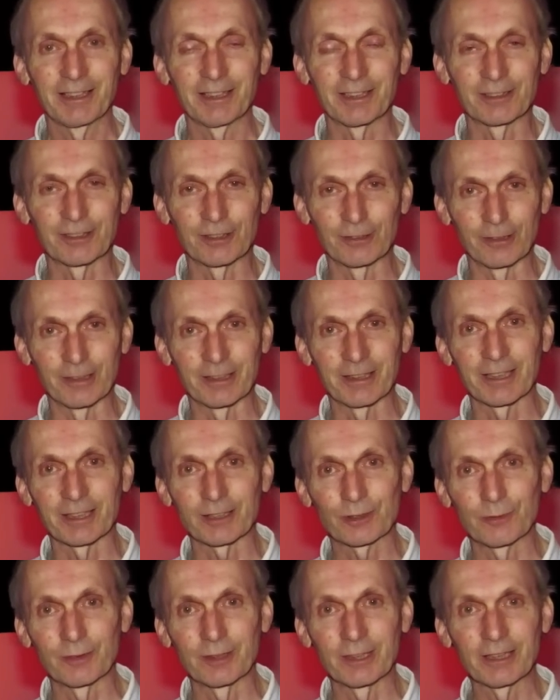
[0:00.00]
Until the
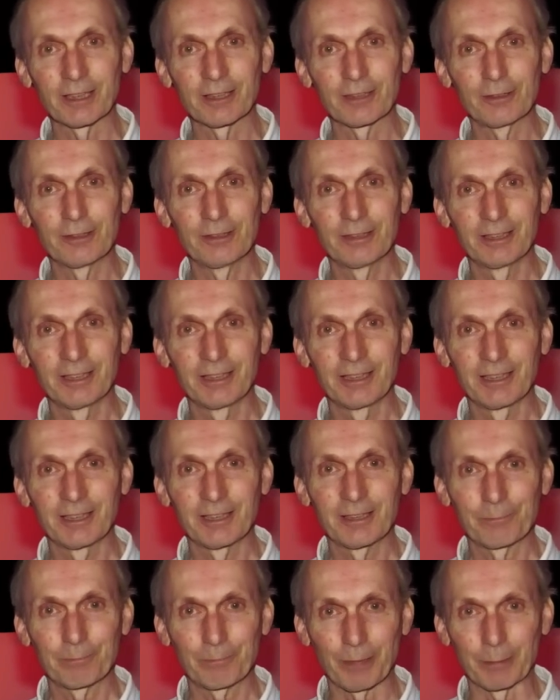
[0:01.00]
next video,
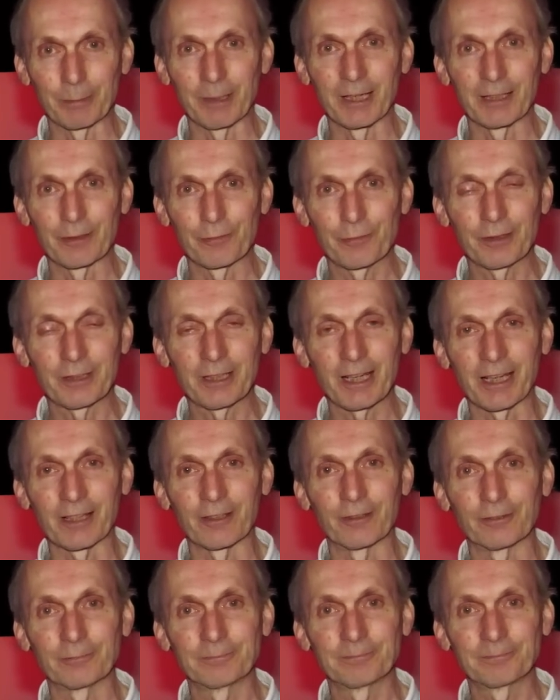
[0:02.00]
bye bye for now.